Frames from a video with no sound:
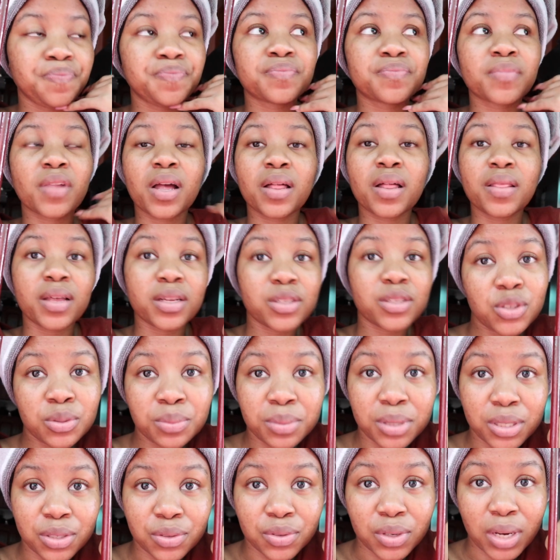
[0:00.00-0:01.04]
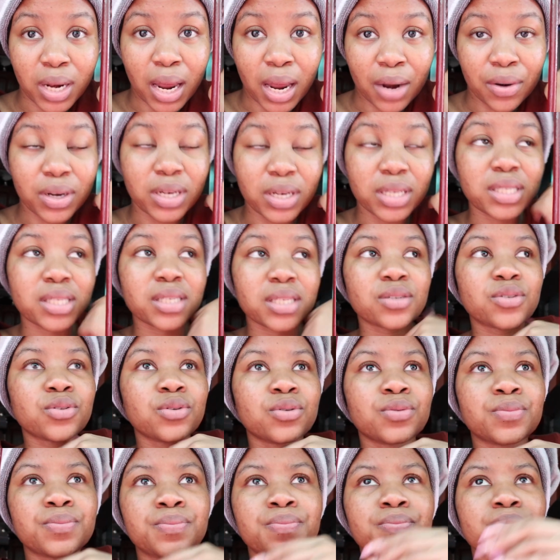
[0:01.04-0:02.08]
That to me is really unrealistic. So,
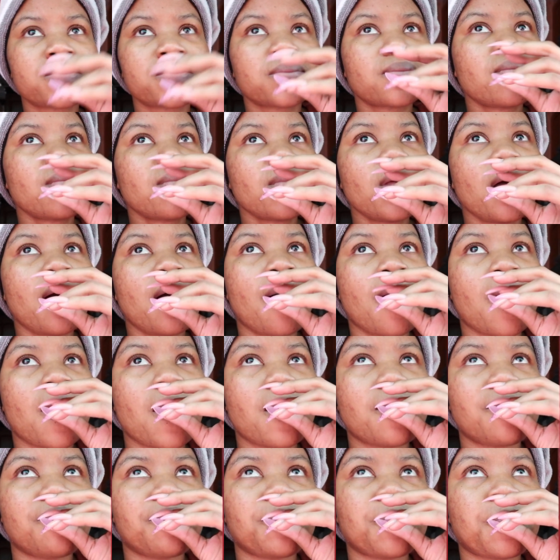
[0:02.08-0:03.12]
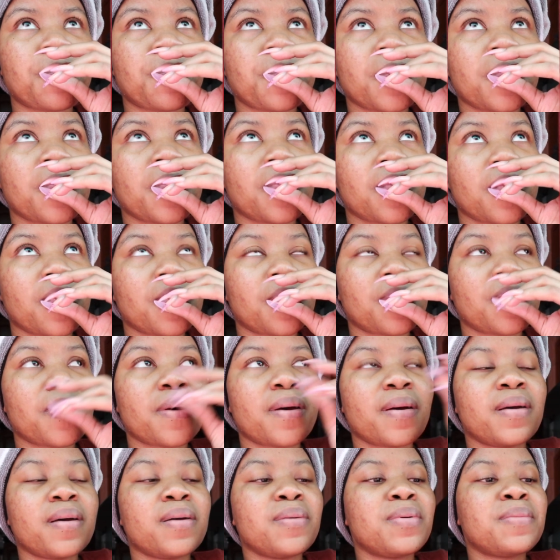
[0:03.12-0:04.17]
I
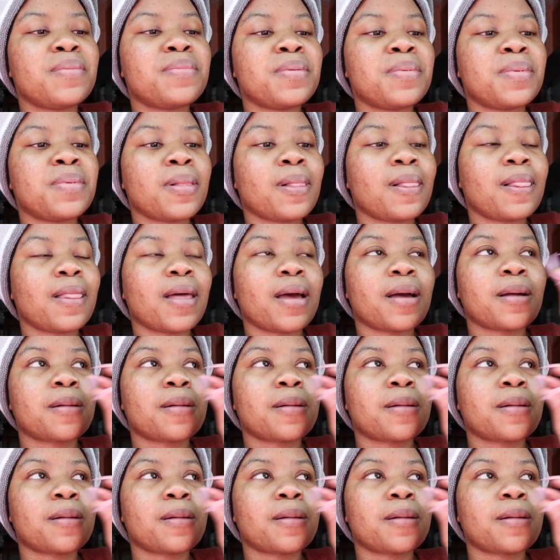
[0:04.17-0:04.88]
hate when people are like,